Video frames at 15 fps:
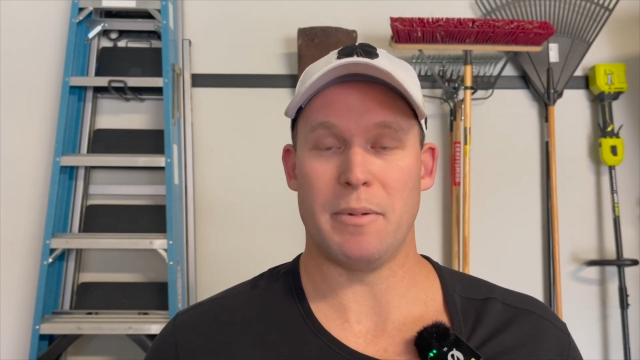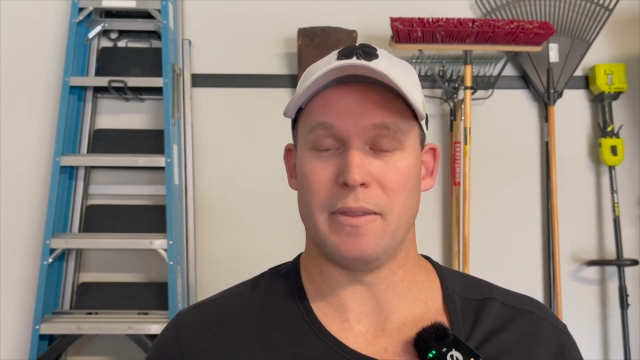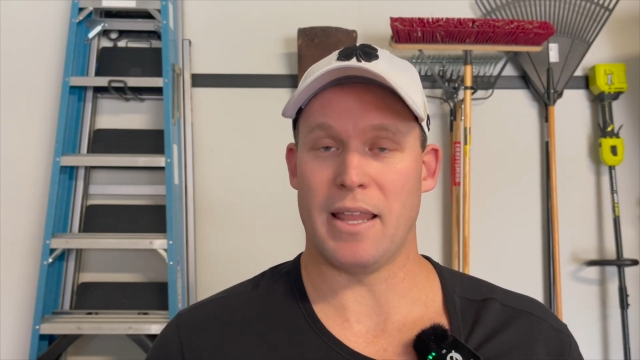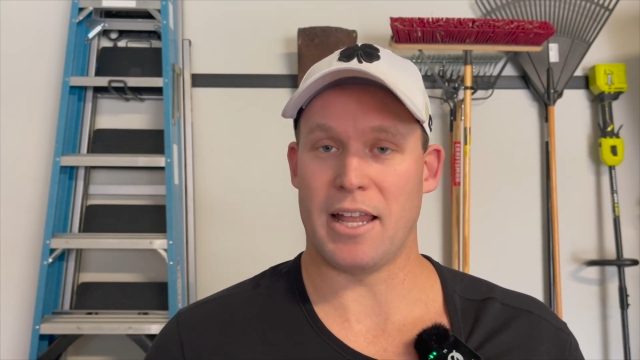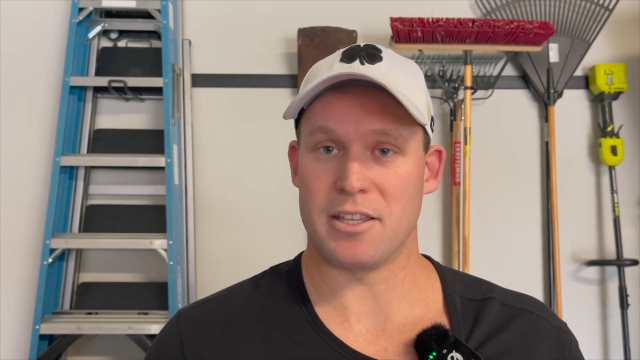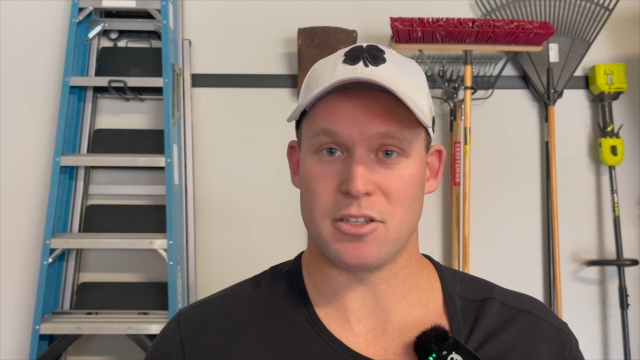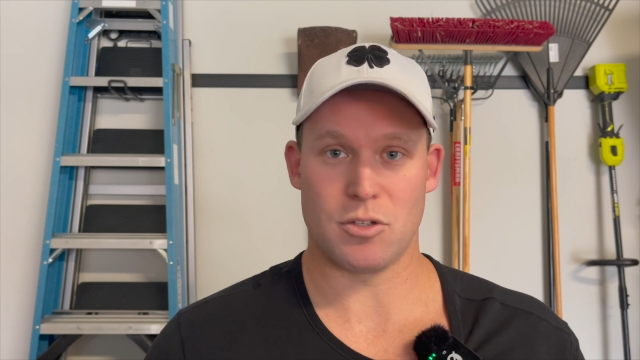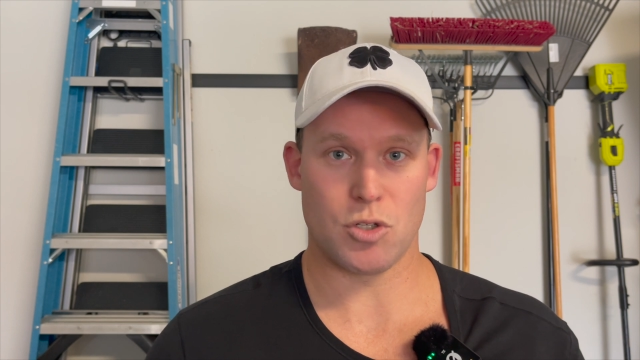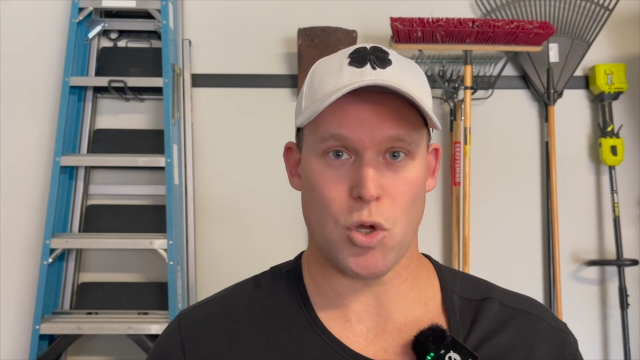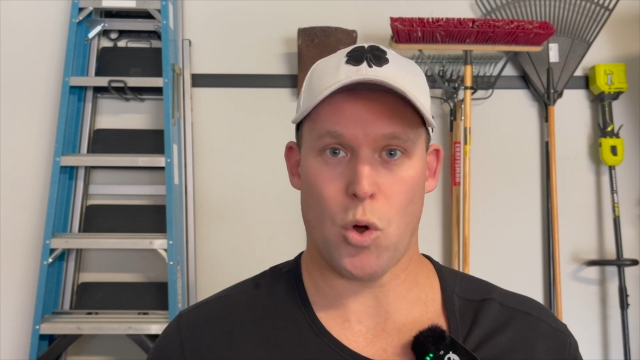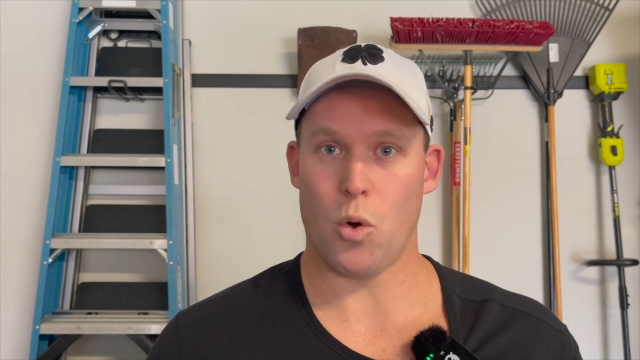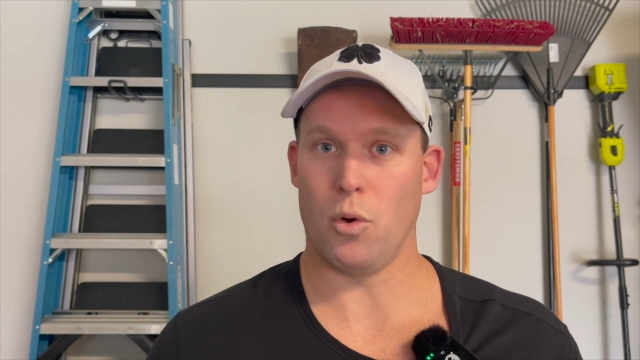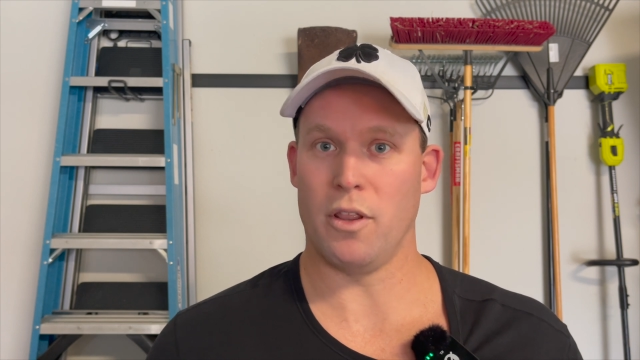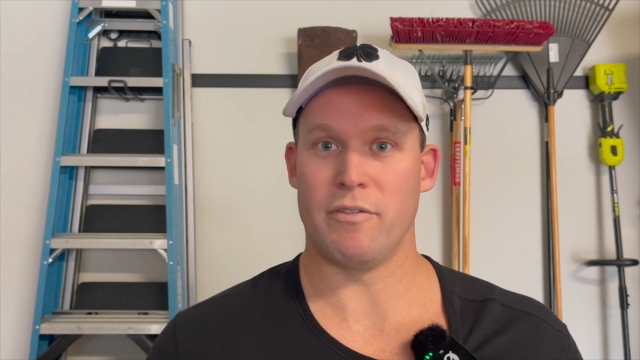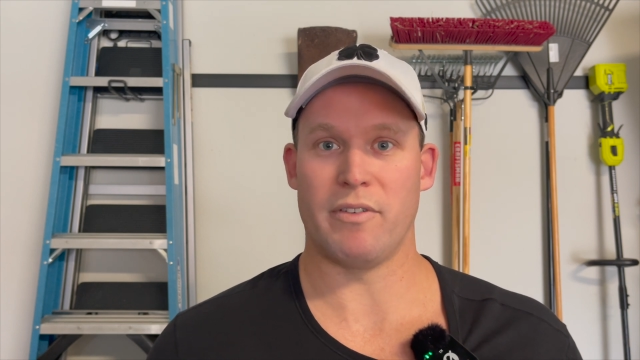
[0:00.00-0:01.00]
and that's
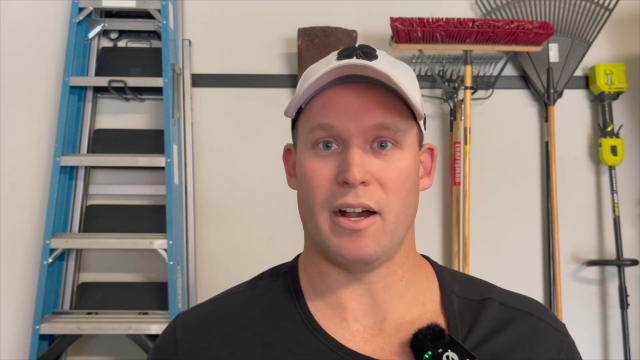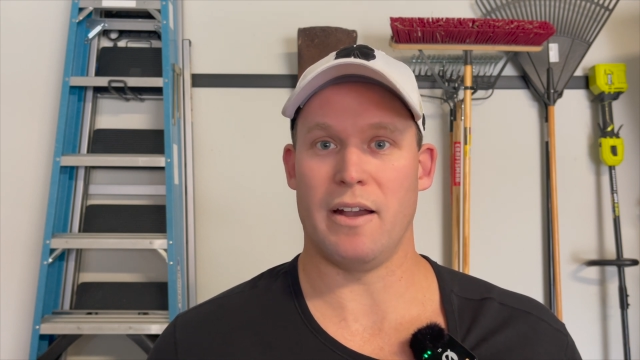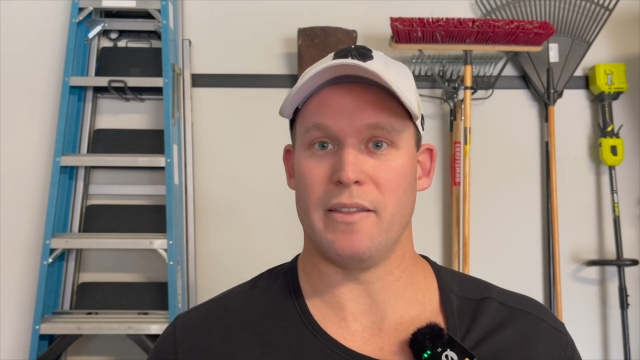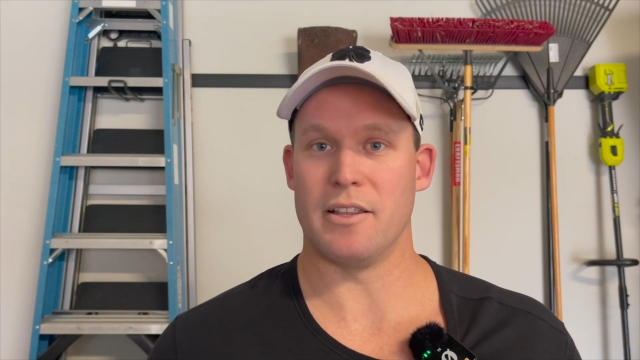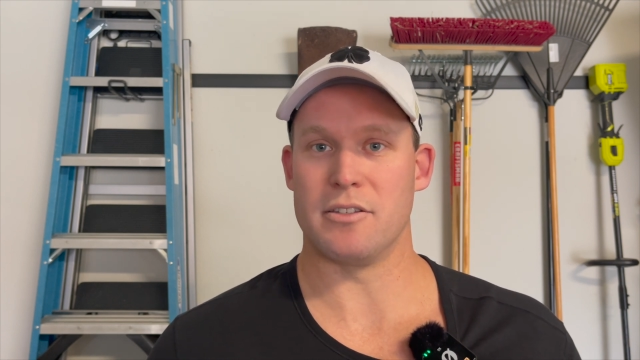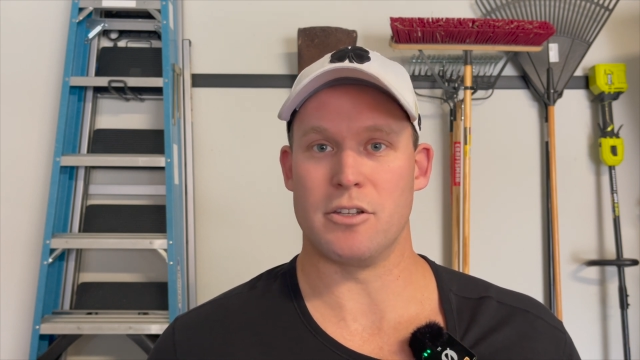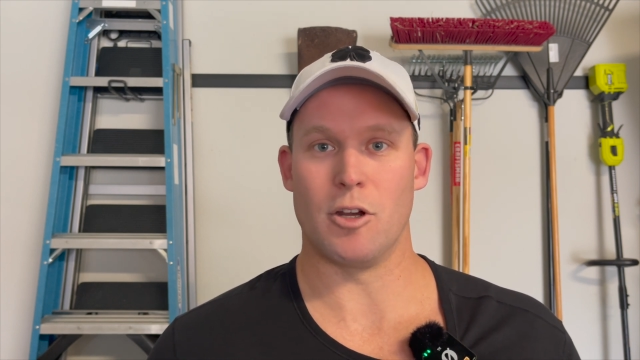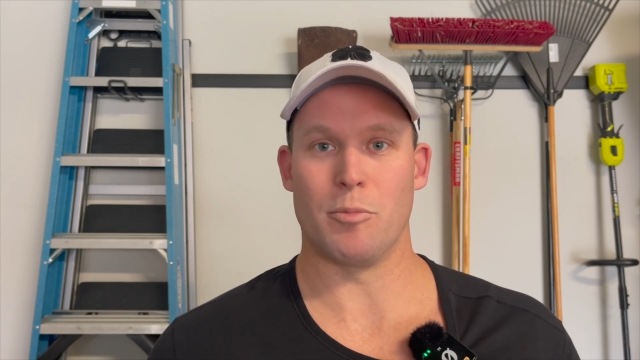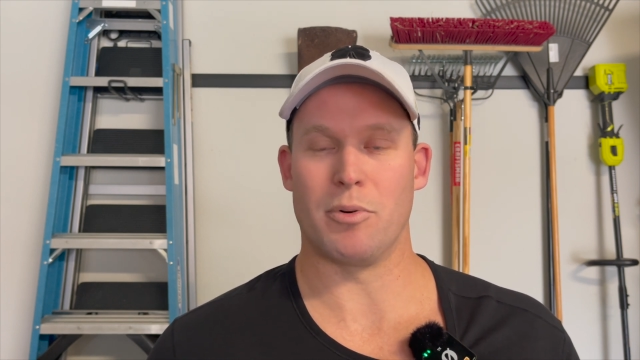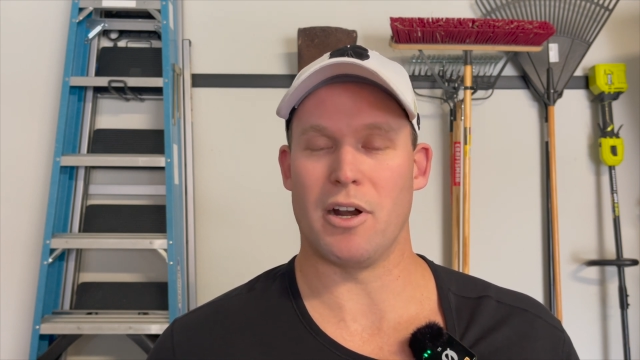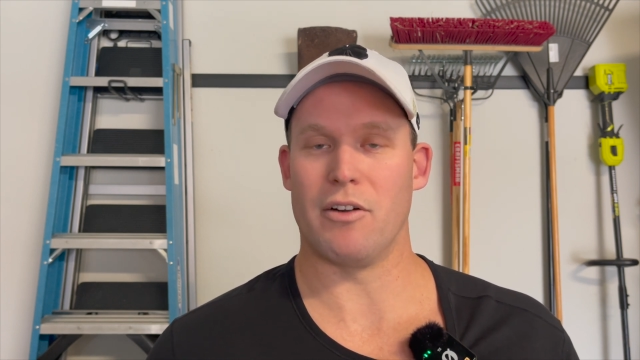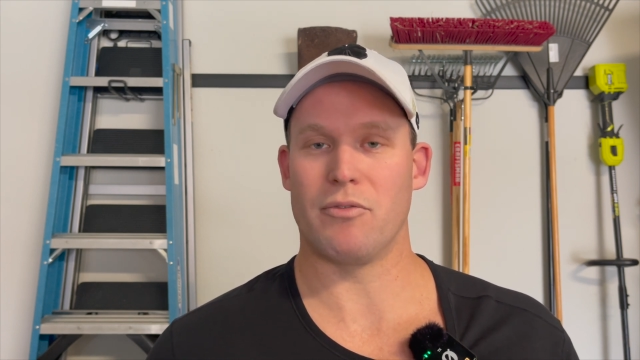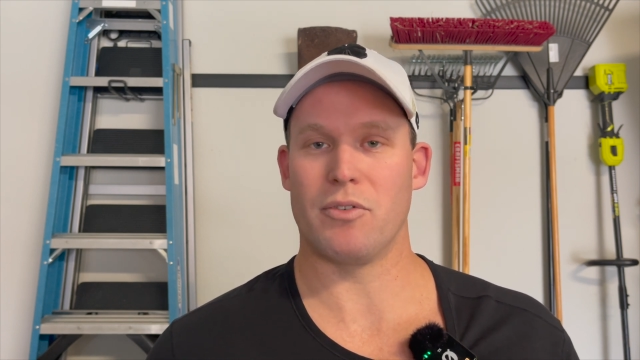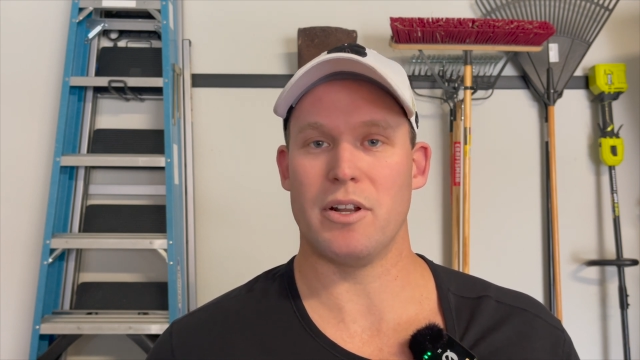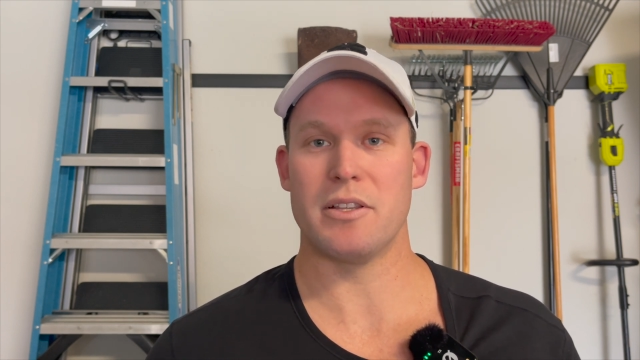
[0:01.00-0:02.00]
totally fine, that's your
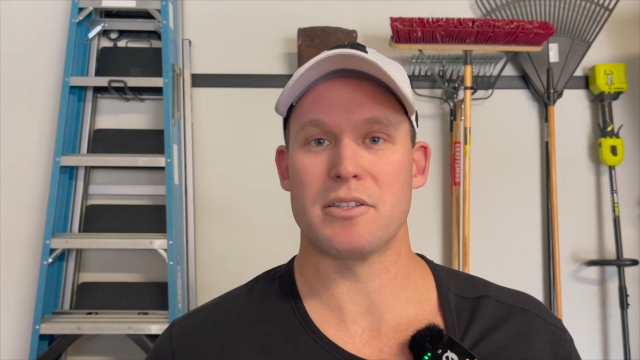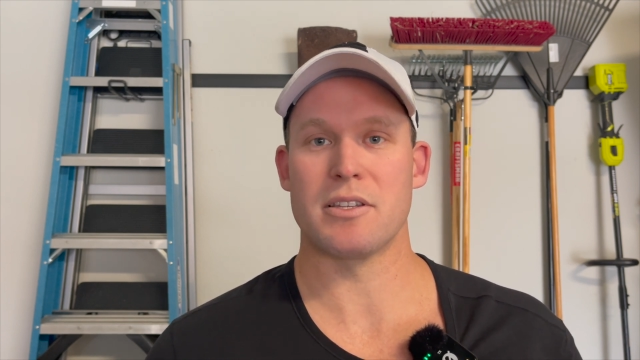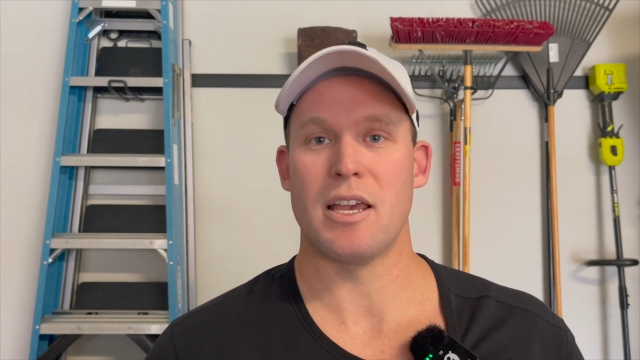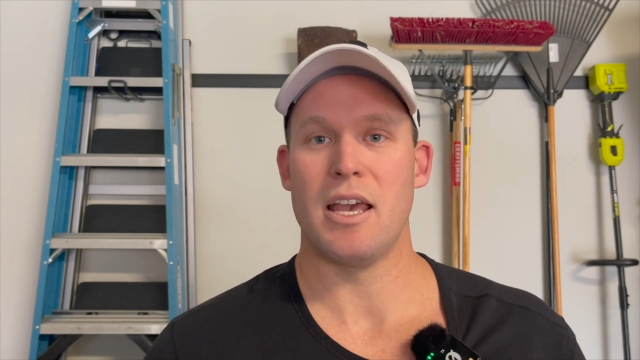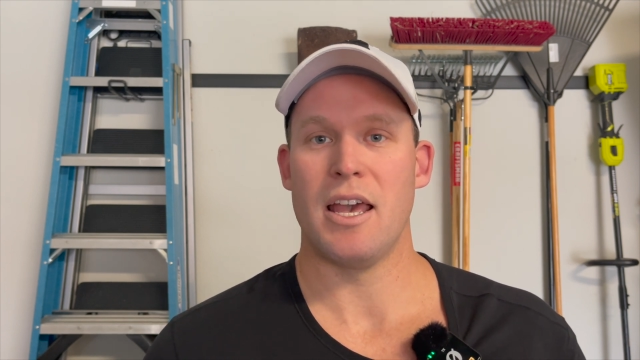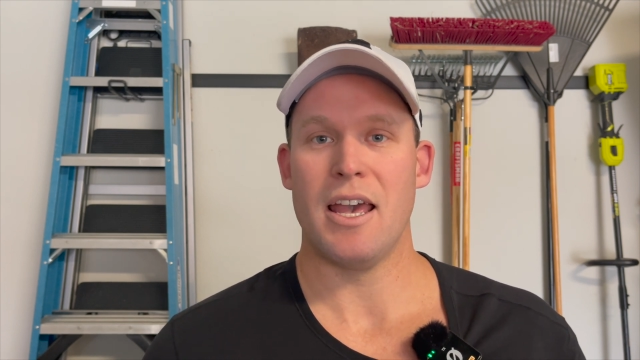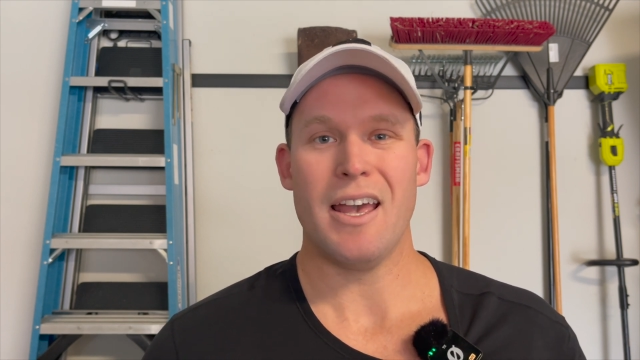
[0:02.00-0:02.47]
preference,